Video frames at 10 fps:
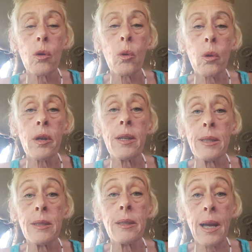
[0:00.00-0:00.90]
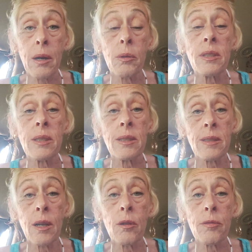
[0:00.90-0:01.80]
or in the towers
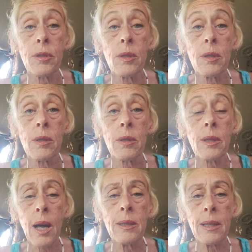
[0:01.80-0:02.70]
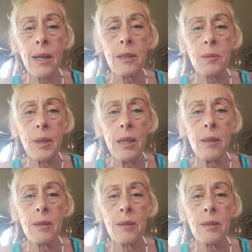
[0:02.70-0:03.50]
itself, contact me,